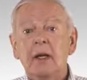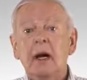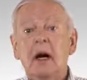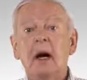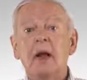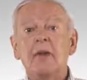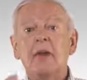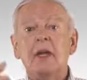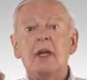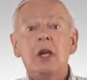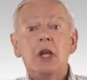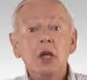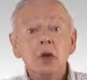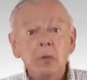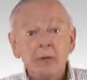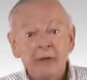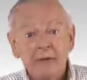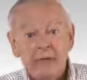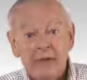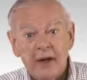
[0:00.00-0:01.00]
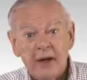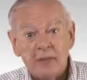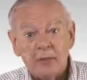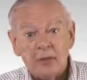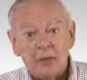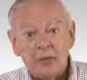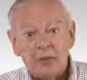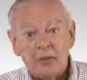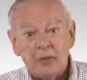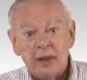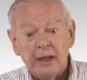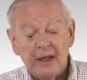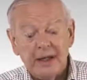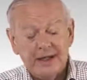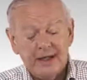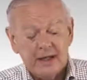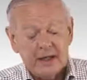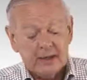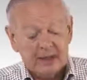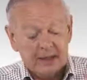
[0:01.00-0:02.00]
on the human family tree
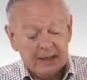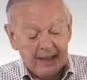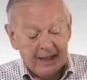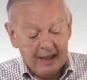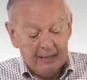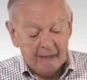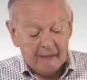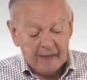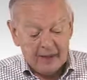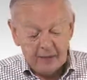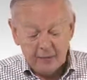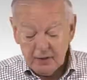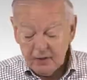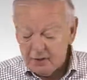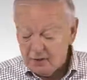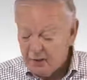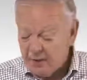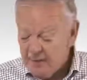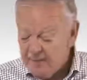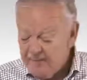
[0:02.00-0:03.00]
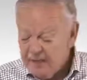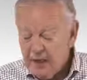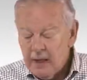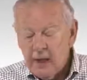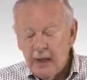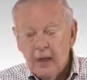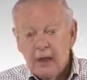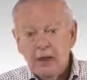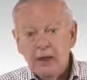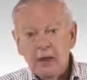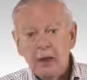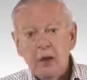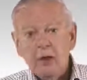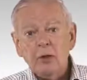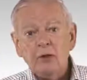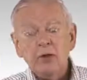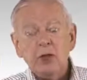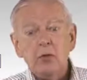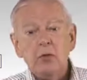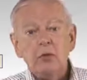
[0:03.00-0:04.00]
and not the ape family tree. He
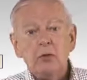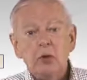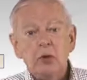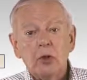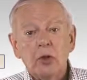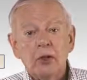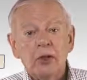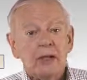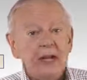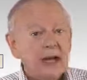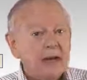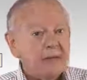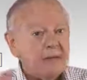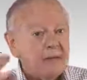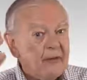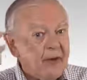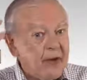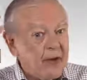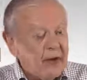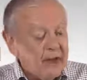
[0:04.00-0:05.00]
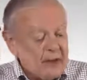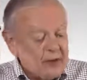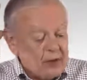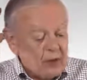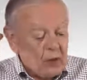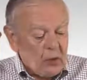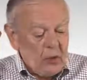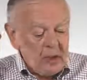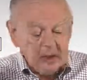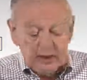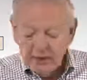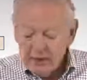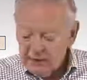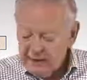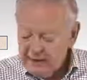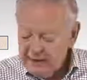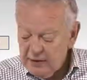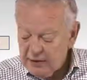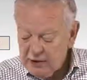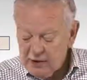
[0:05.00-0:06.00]
also looked at various
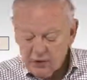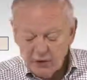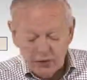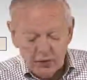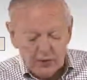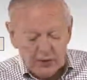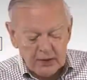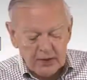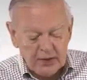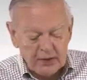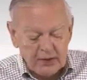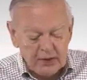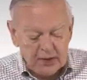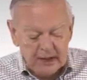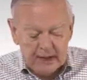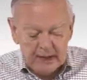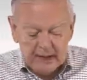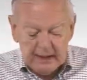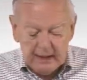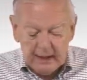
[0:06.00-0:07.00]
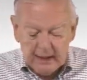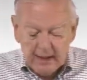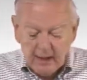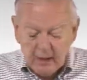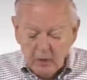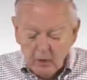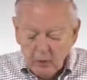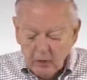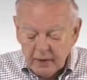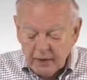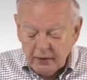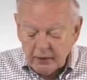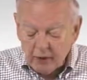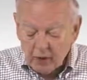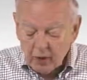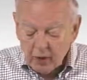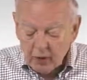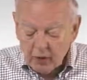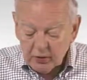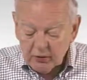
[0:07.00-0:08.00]
crenulations. You can see what is
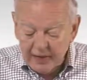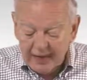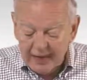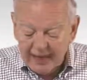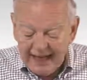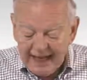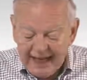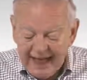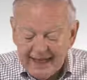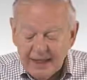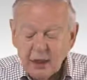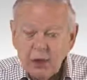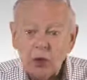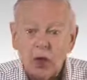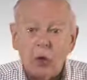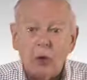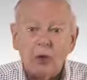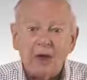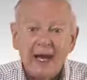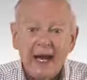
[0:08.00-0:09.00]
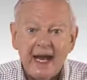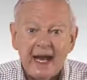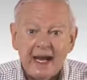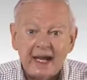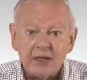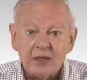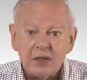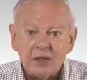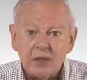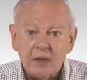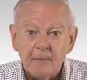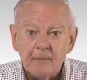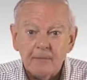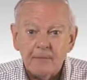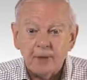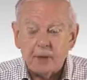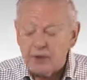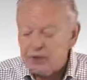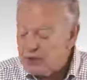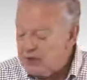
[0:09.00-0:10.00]
called an endocast.
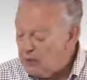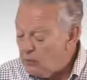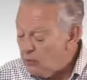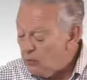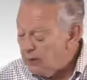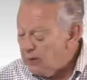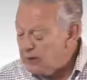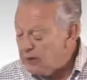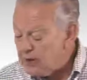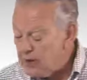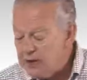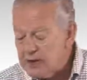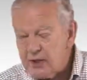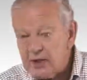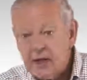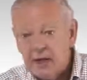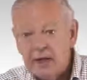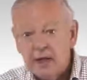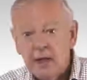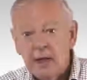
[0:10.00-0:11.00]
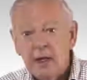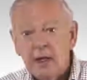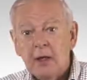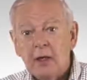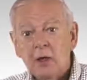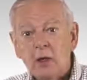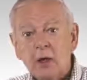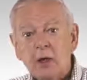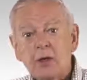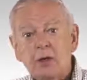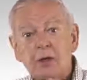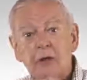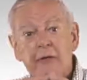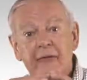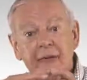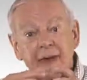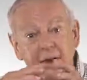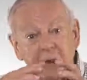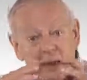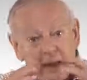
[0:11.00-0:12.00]
You see, once this creature
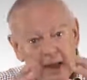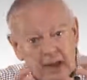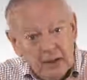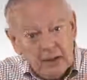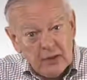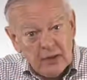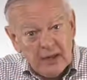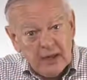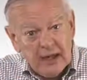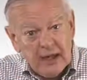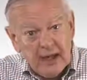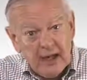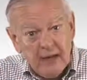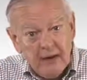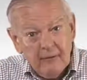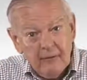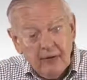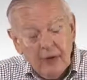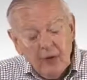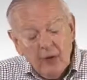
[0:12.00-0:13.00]
fell into the cave,